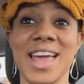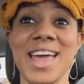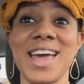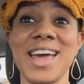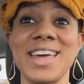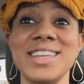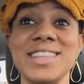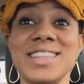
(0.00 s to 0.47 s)

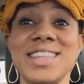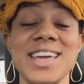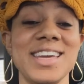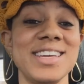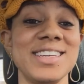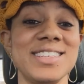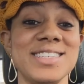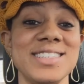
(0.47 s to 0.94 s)
and
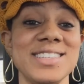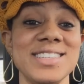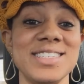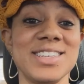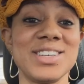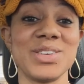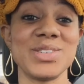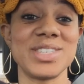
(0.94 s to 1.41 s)
they
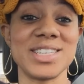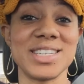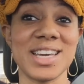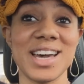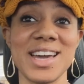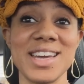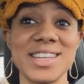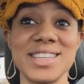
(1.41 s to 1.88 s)

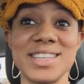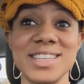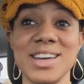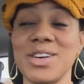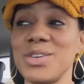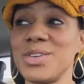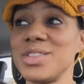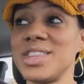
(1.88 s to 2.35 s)
denied
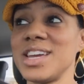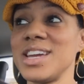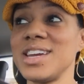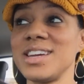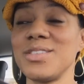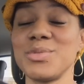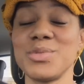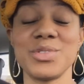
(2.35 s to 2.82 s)
or
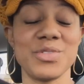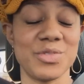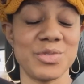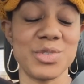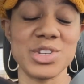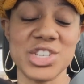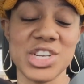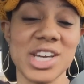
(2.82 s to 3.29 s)
they
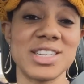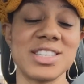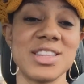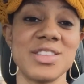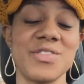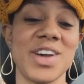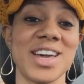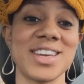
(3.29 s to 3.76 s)
rejected
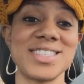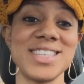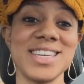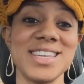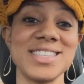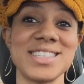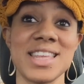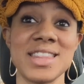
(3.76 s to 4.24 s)
the
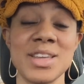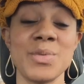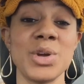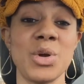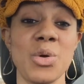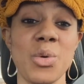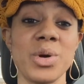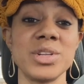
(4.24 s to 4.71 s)
vaccines, and they
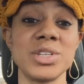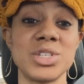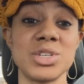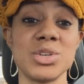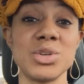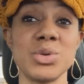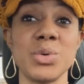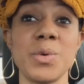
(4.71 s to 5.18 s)
would go
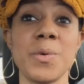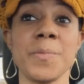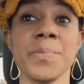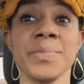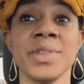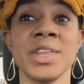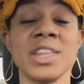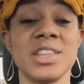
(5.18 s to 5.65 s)
into
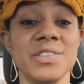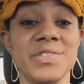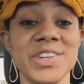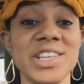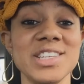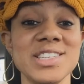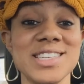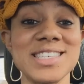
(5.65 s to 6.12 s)
the
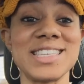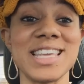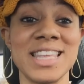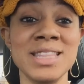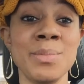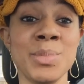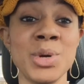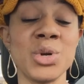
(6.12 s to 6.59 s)
villages
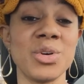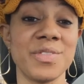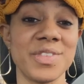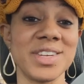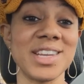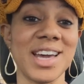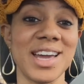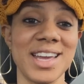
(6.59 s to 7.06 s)
in the middle of
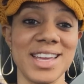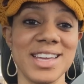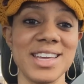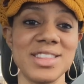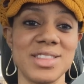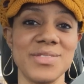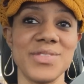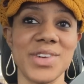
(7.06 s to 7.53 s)
the night and
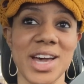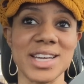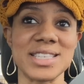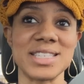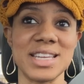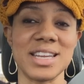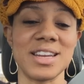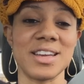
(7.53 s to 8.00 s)
get them
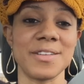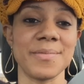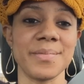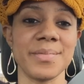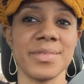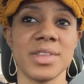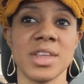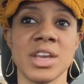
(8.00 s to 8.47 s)
vaccinated.
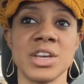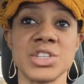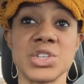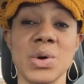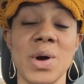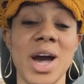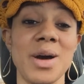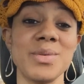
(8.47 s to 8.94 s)

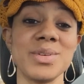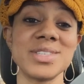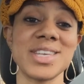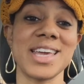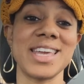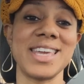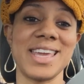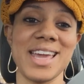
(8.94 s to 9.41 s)
So I was
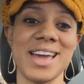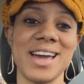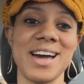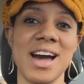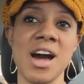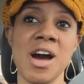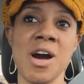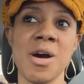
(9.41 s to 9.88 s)
like,
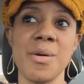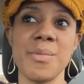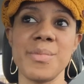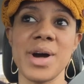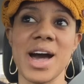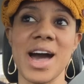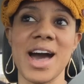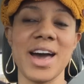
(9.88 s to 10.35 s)

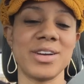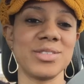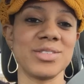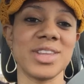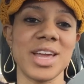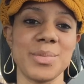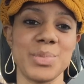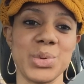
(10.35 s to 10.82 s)
I
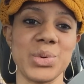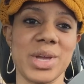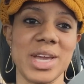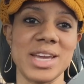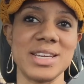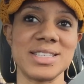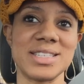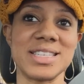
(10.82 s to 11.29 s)
don't like Bill
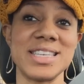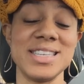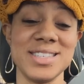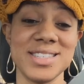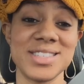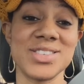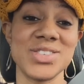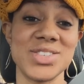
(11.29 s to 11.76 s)
Gates.
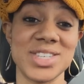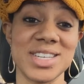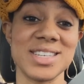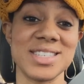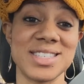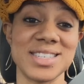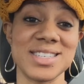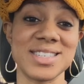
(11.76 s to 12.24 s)
He's a
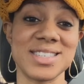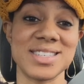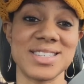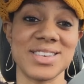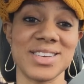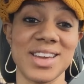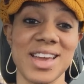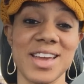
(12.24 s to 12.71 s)

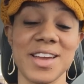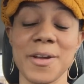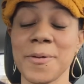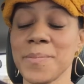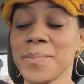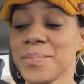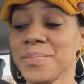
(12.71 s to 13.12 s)
eugenicist, okay?